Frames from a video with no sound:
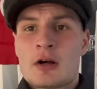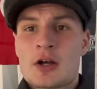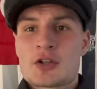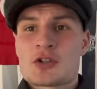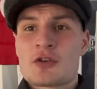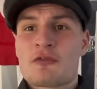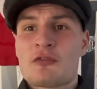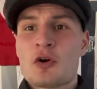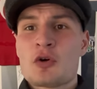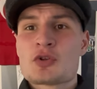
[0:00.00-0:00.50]

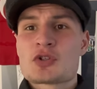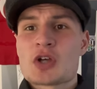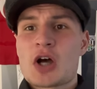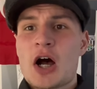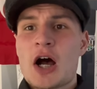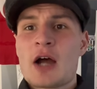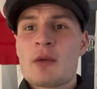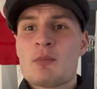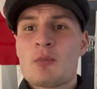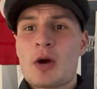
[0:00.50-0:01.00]
It's a full
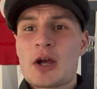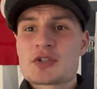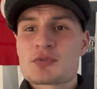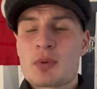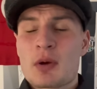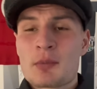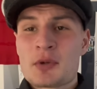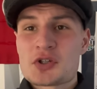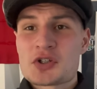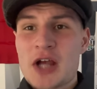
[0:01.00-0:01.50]
time, West
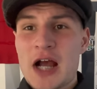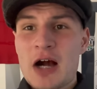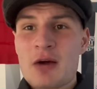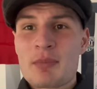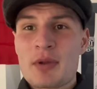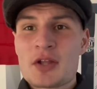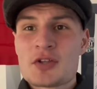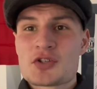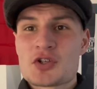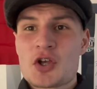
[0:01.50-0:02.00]
Bromwich
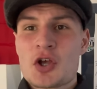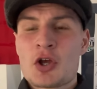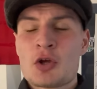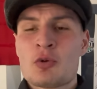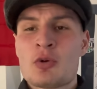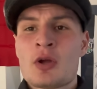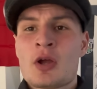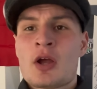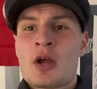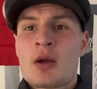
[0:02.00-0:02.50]
Albion
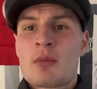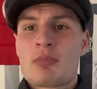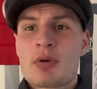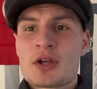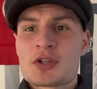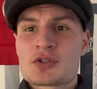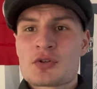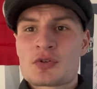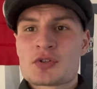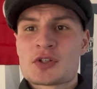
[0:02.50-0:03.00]
2,
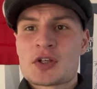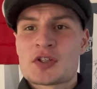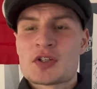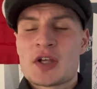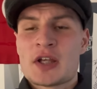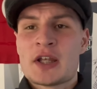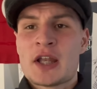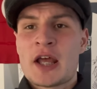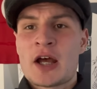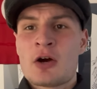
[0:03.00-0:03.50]
Bristol
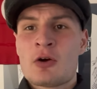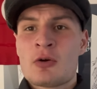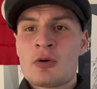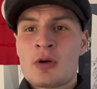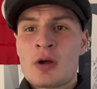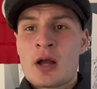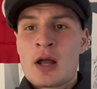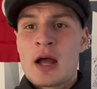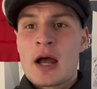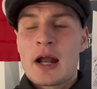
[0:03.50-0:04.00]
City nil.
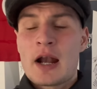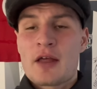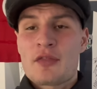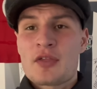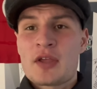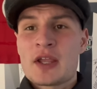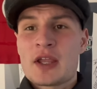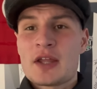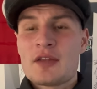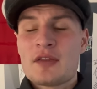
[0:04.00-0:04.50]
And I
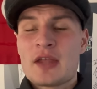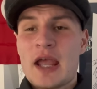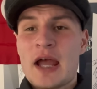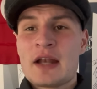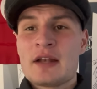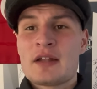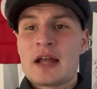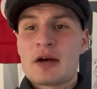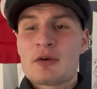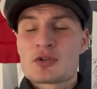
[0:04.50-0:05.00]
think in the
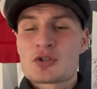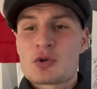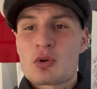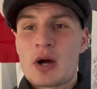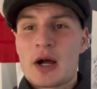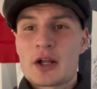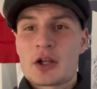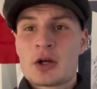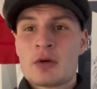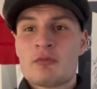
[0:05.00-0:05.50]
end that was
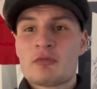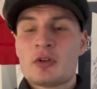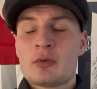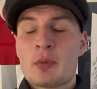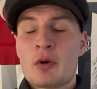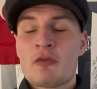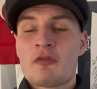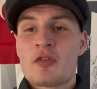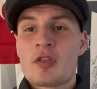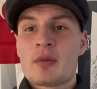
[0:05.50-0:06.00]
quite
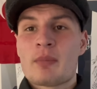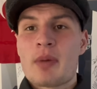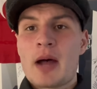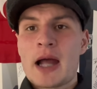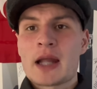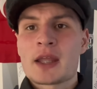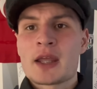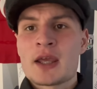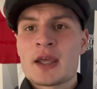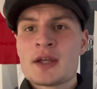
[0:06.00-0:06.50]
comfortable for the
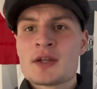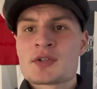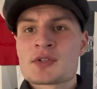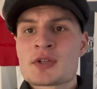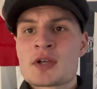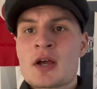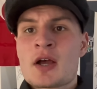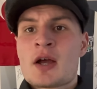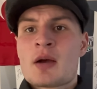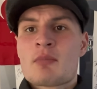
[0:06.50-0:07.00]

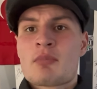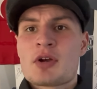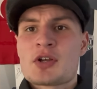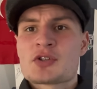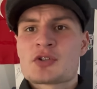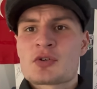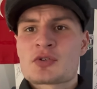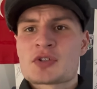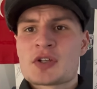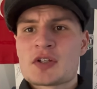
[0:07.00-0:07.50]
Baggies.
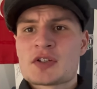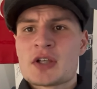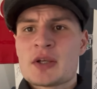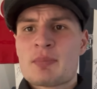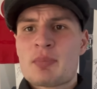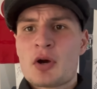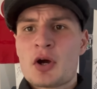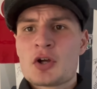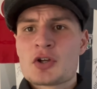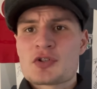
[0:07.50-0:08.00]
Bristol City
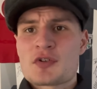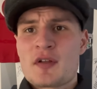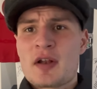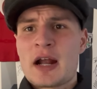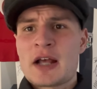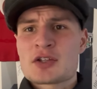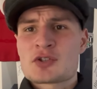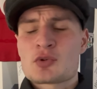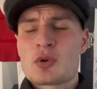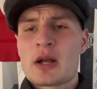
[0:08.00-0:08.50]
pushed the
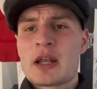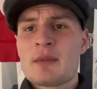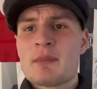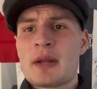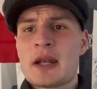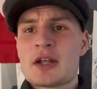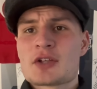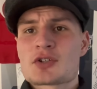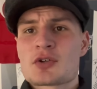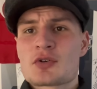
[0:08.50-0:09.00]
last 20
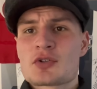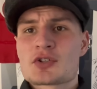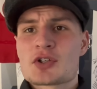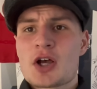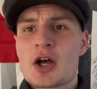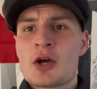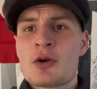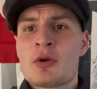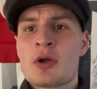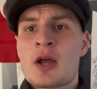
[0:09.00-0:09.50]
minutes or
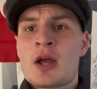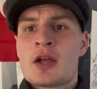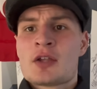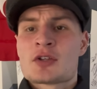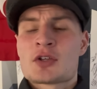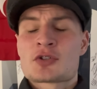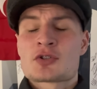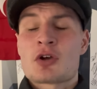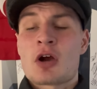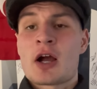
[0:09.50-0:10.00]
so
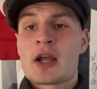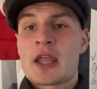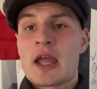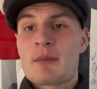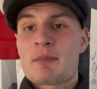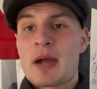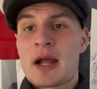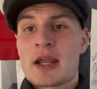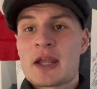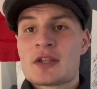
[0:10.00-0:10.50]
to try and
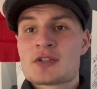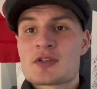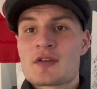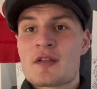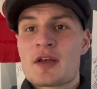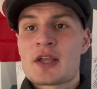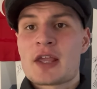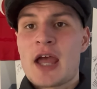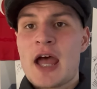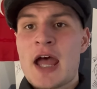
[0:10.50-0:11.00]
get back into
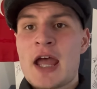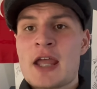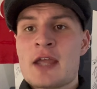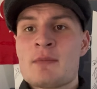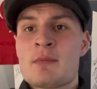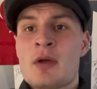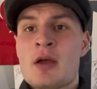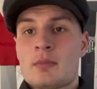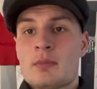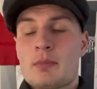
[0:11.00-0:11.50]
the
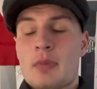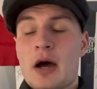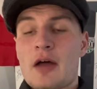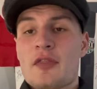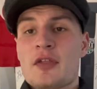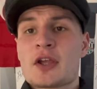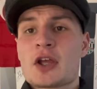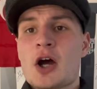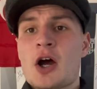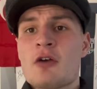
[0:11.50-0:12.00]
game. But I
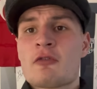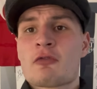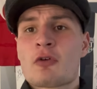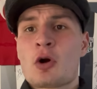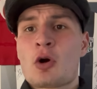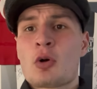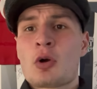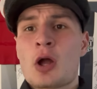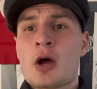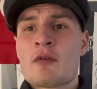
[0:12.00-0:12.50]
think
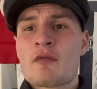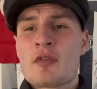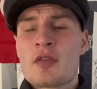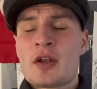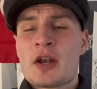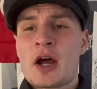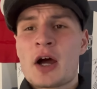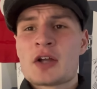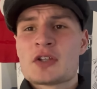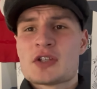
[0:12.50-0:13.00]
overall, over
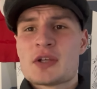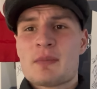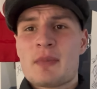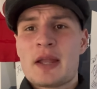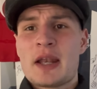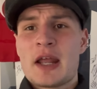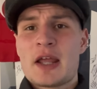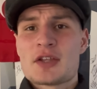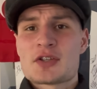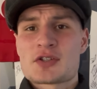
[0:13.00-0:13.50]
the 90
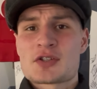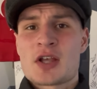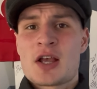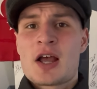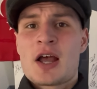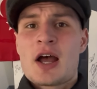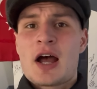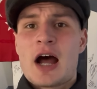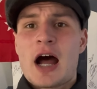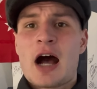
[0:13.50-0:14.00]
minutes,
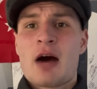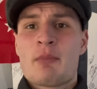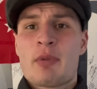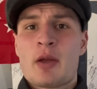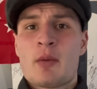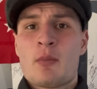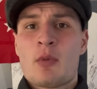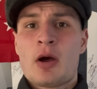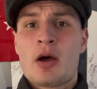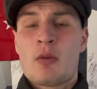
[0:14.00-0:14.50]

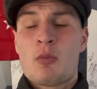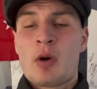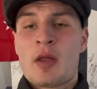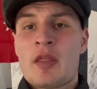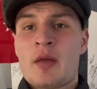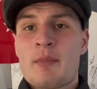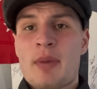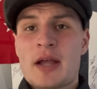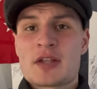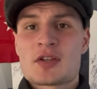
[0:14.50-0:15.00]
Albion were, were,
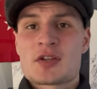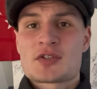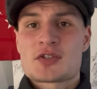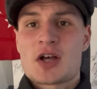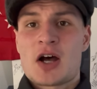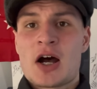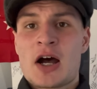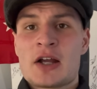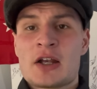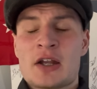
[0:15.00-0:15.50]
the better
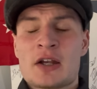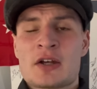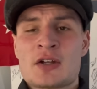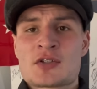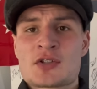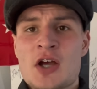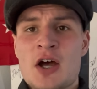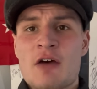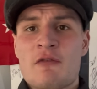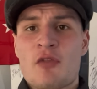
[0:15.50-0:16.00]
side and
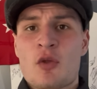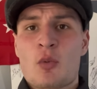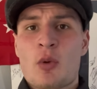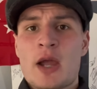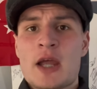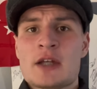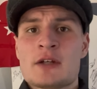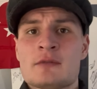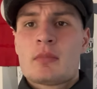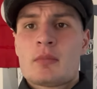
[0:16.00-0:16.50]
deserved the
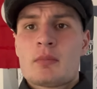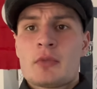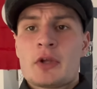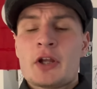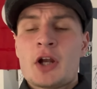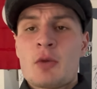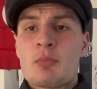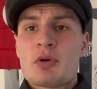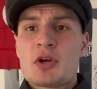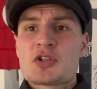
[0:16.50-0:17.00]
win.
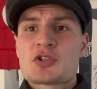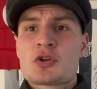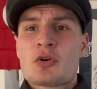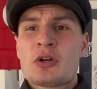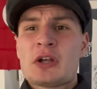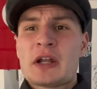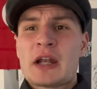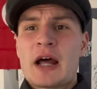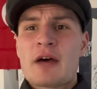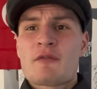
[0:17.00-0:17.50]
You know, Bristol
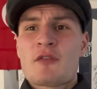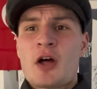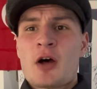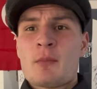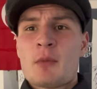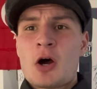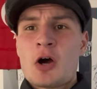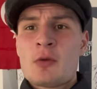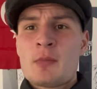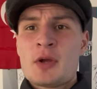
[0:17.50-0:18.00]
did have their
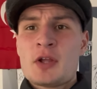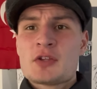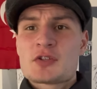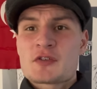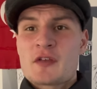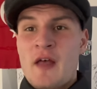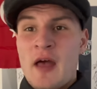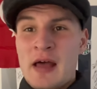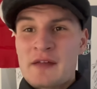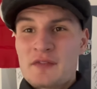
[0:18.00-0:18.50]
moments.
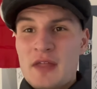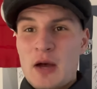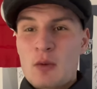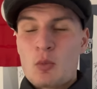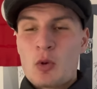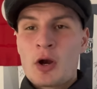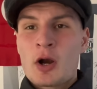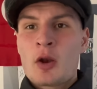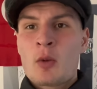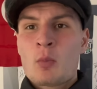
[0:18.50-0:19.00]
They had that
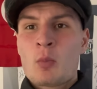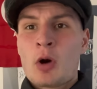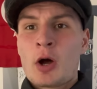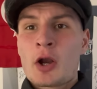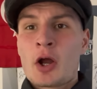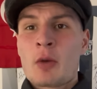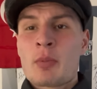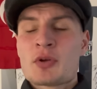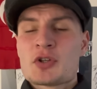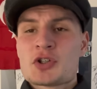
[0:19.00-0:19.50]
one on
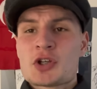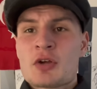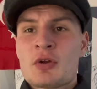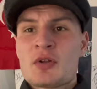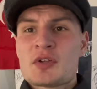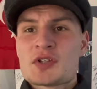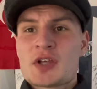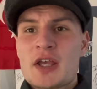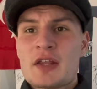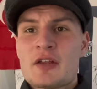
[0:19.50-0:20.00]
one
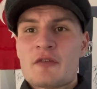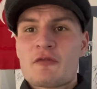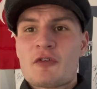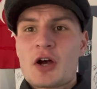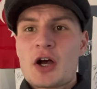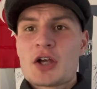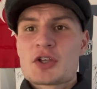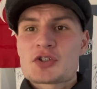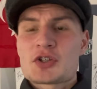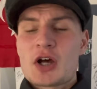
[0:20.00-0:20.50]
opportunity in the
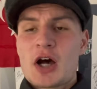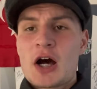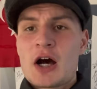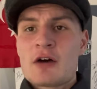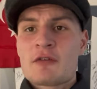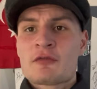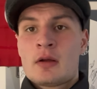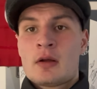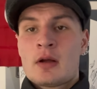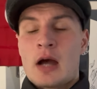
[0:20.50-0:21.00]
first
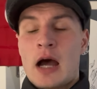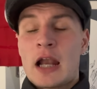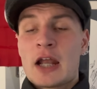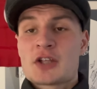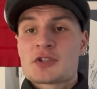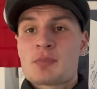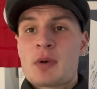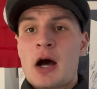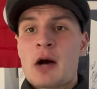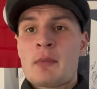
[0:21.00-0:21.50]
half.
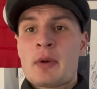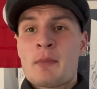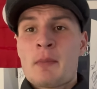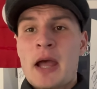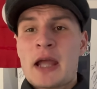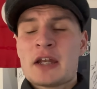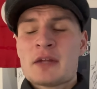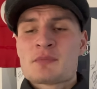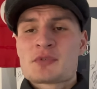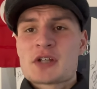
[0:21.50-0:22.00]
Alex Palmer
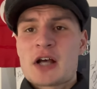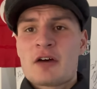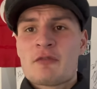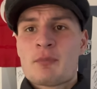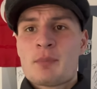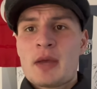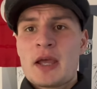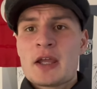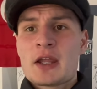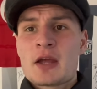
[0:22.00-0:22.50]
made
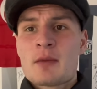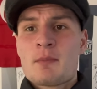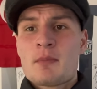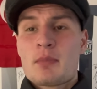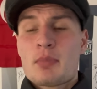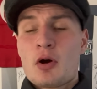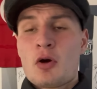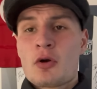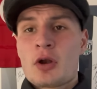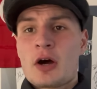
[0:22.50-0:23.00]
himself big
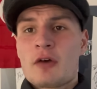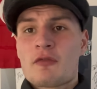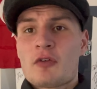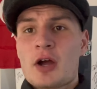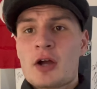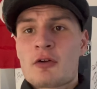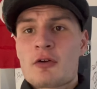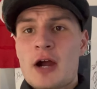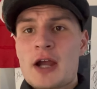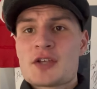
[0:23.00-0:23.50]
and pulled off
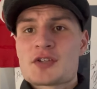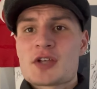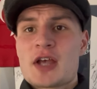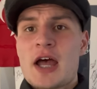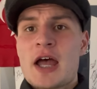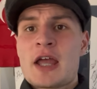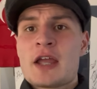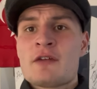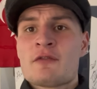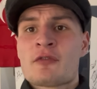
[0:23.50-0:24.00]
a great
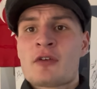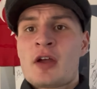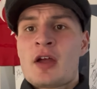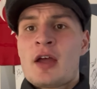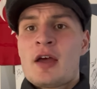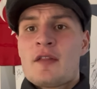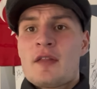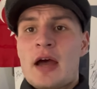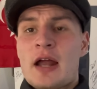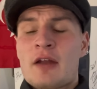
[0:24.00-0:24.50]
save.
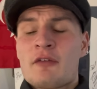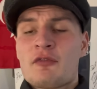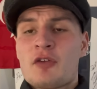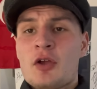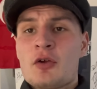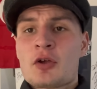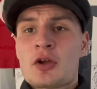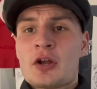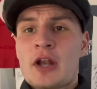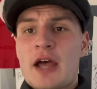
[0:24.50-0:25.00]
They had a
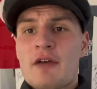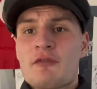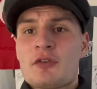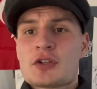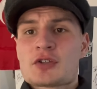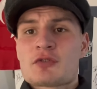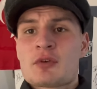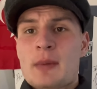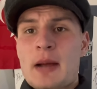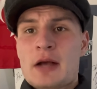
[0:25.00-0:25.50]
few good
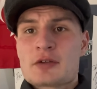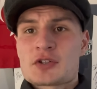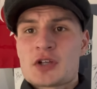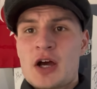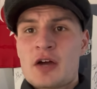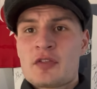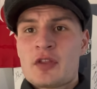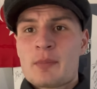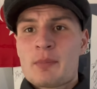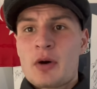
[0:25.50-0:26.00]
efforts from
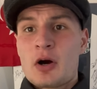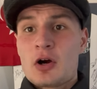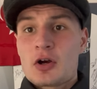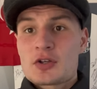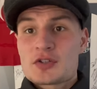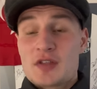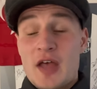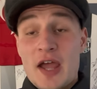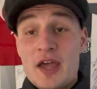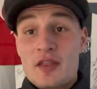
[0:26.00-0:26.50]
outside the
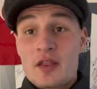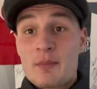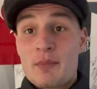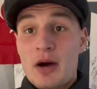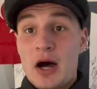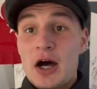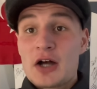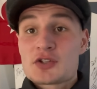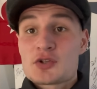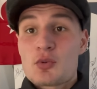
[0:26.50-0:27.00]
box. They hit the
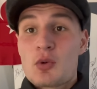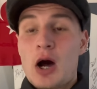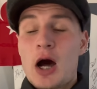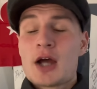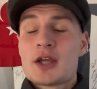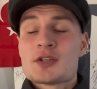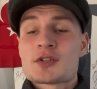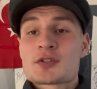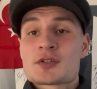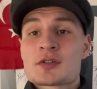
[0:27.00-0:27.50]
bar
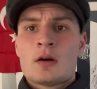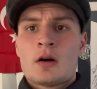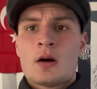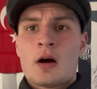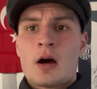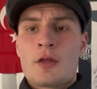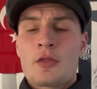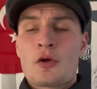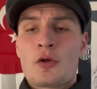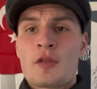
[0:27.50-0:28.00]
twice.
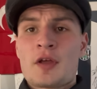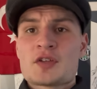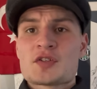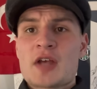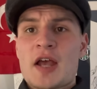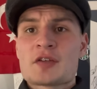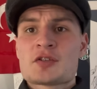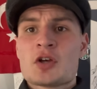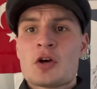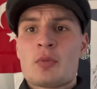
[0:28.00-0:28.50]
I thought they
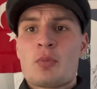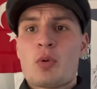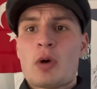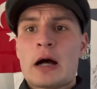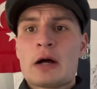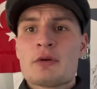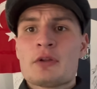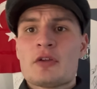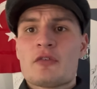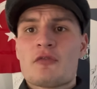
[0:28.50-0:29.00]
set up
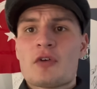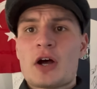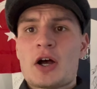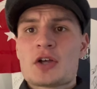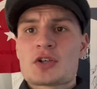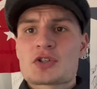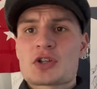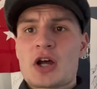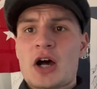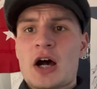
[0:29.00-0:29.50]
well in the
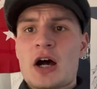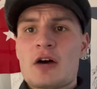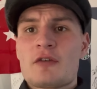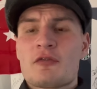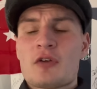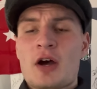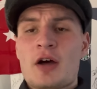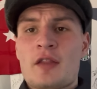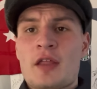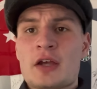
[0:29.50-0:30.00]
first
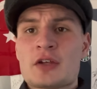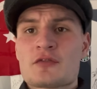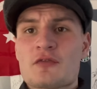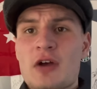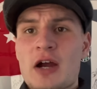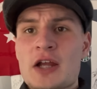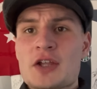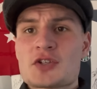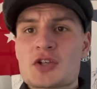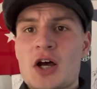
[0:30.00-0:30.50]
half. Uh, they
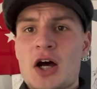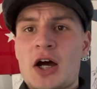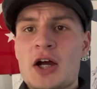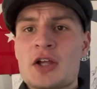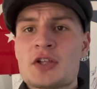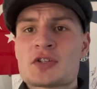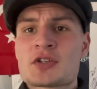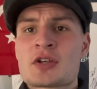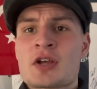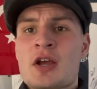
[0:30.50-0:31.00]
very
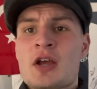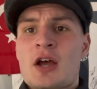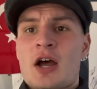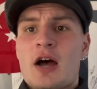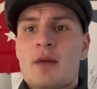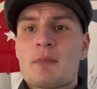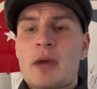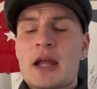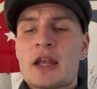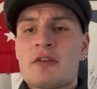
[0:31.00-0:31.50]
tight
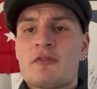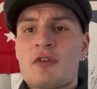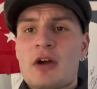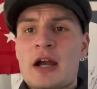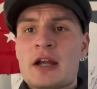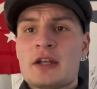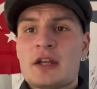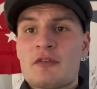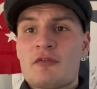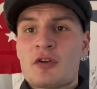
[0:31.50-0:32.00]
and made it
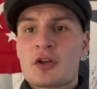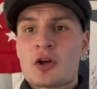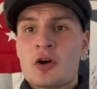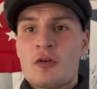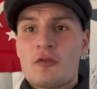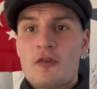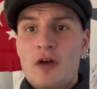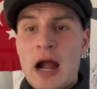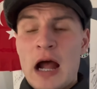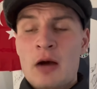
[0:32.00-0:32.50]
very
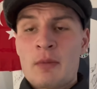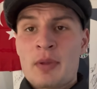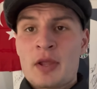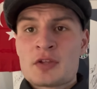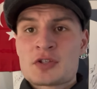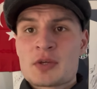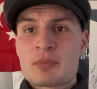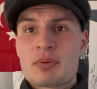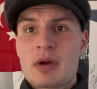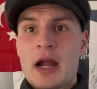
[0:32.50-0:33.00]
difficult for
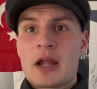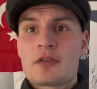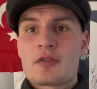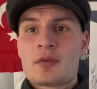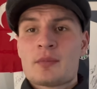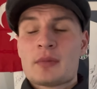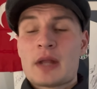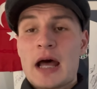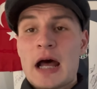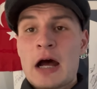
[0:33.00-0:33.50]
Albion to break
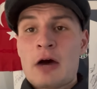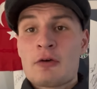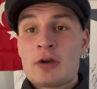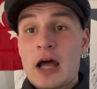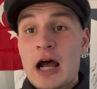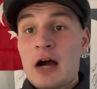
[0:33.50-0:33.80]
them down.